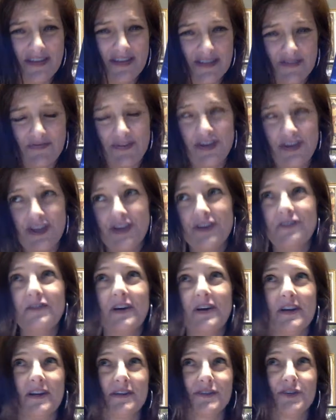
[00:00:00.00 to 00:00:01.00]
this video,
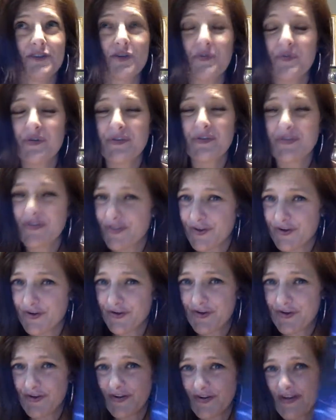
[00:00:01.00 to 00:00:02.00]
on October
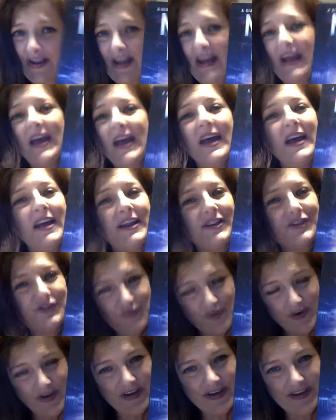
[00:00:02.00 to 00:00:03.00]
3rd,
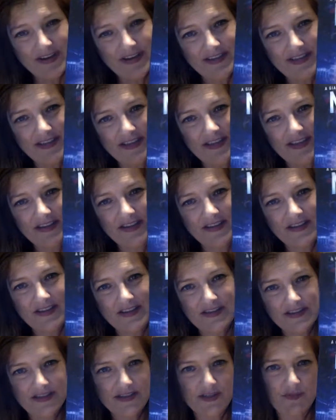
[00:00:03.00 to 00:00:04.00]
2019,
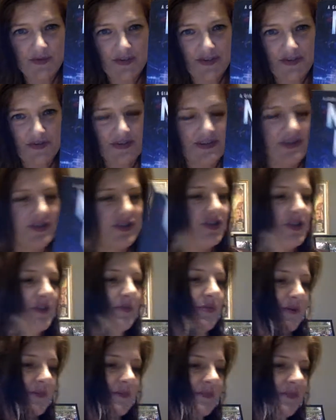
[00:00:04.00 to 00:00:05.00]
this is the most recent Gia
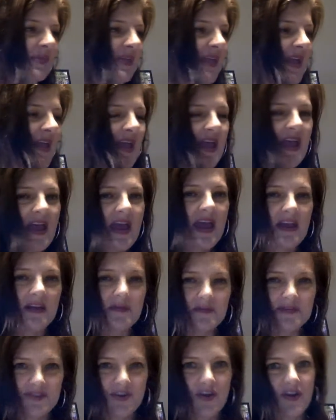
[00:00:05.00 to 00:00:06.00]
book. And
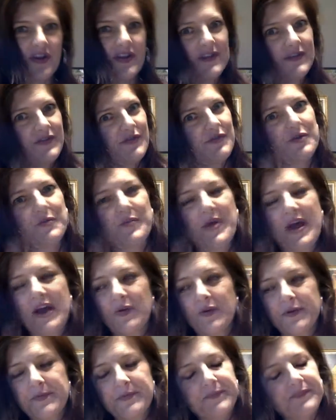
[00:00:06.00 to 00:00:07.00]
I'm sorry that they're all
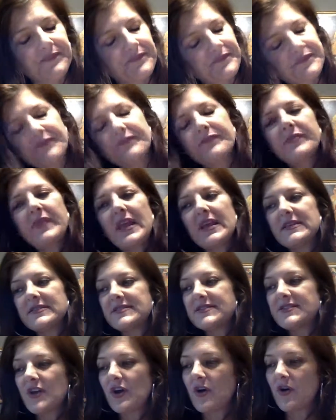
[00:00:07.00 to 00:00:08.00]
backward.
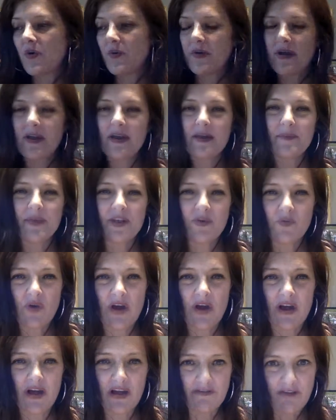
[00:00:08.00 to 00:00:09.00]
So,
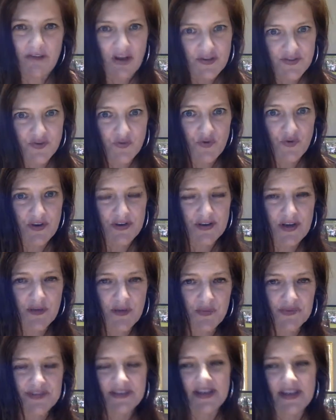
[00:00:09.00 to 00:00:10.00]
meanwhile, I've also written a
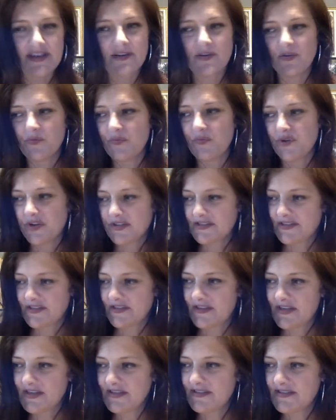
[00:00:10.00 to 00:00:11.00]
couple standalone books.
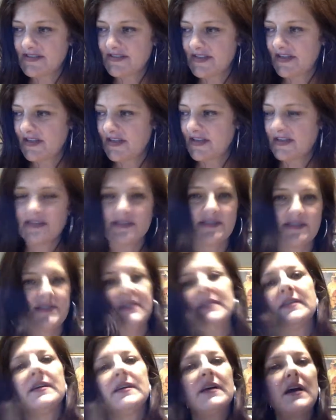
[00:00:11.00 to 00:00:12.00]
This is
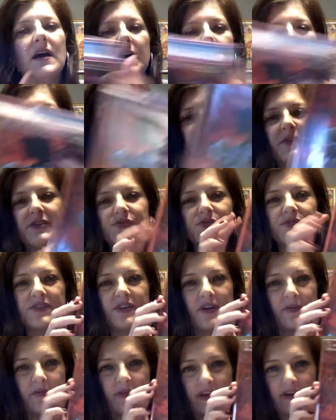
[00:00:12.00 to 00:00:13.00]
um, this was
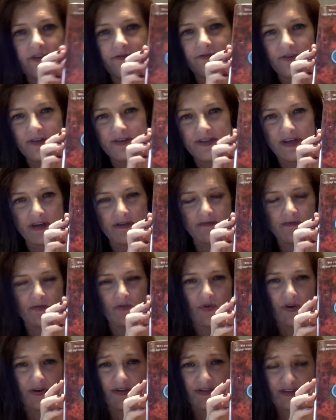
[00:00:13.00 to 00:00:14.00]
nominated for a ton of
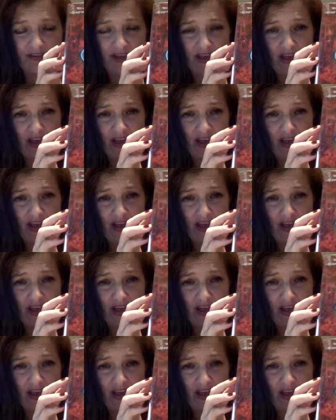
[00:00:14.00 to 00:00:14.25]
awards.